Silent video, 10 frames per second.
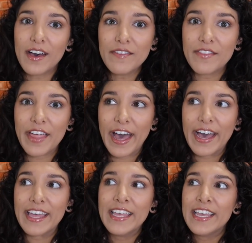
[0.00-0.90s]
of
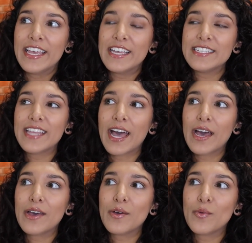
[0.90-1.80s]
that is
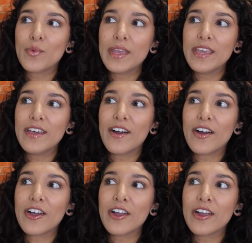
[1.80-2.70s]
that we
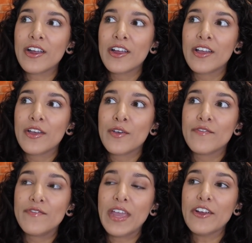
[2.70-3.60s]
are
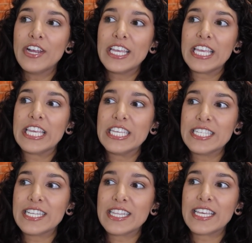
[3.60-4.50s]
very
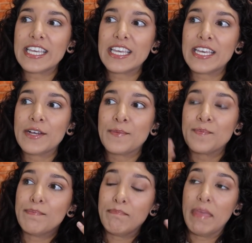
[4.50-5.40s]
easily
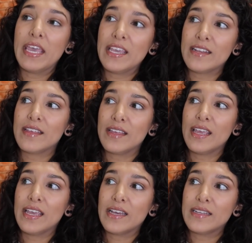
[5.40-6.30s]
made
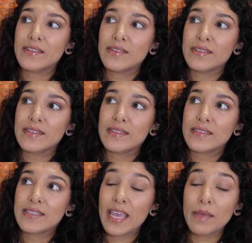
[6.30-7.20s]
and
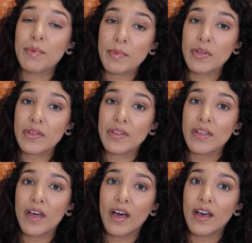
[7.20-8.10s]

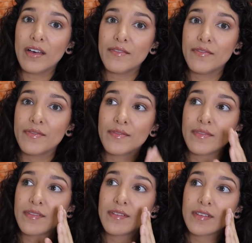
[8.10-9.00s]
capable of
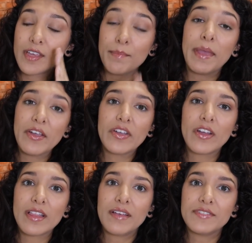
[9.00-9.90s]
comparing
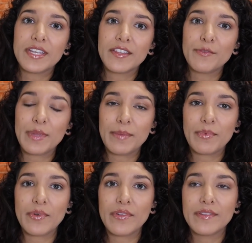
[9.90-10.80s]
our lives to other
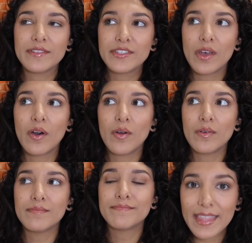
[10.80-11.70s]
people.
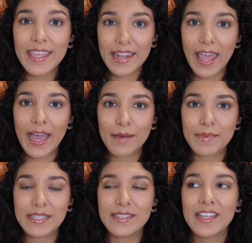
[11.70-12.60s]
So it
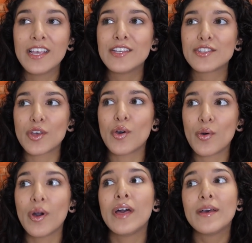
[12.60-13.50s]
happens. So